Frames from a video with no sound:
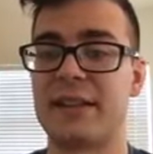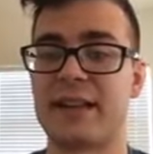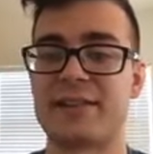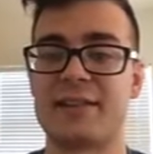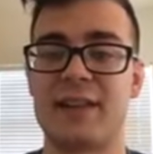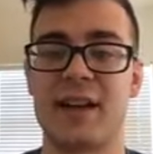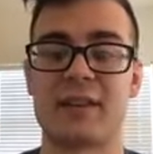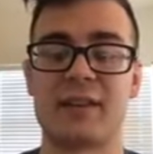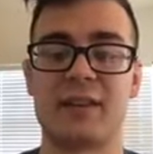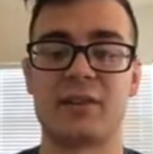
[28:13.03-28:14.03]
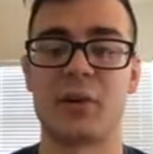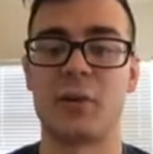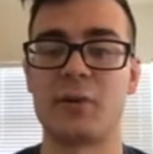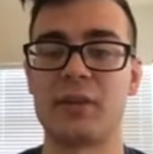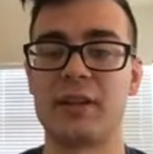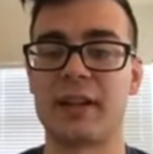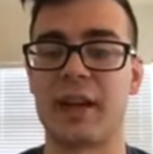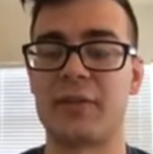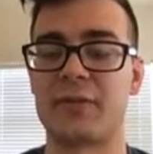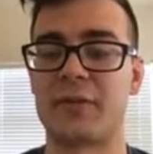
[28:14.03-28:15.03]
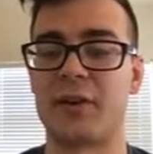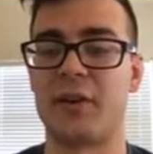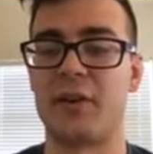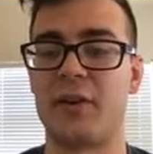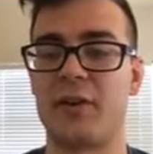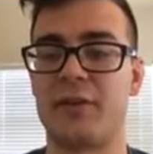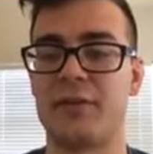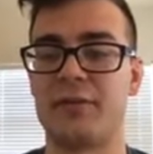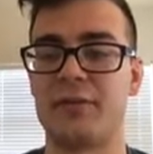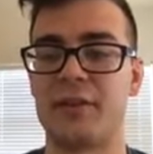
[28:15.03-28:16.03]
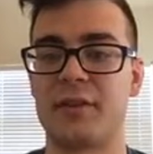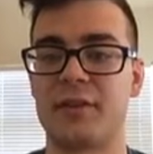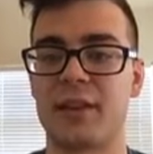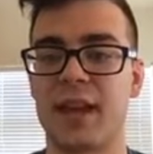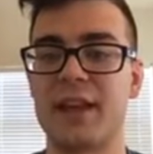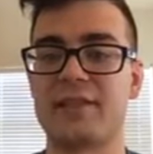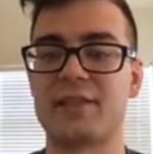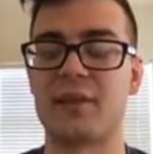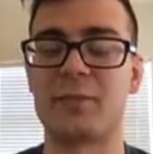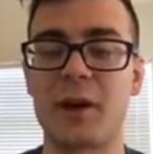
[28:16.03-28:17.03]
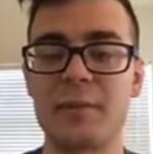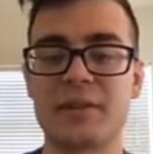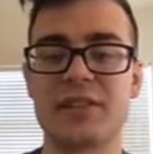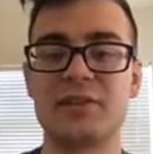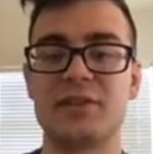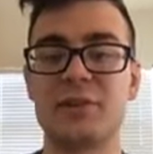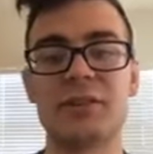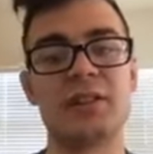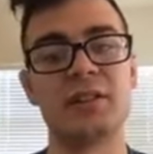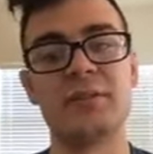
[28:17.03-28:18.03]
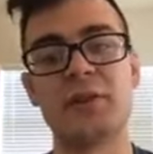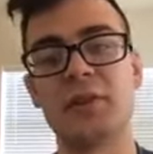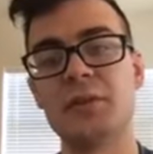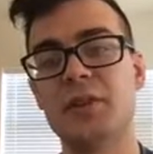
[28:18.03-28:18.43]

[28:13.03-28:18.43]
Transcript: not going to totally account for all the cases. I'll probably still do it in the view,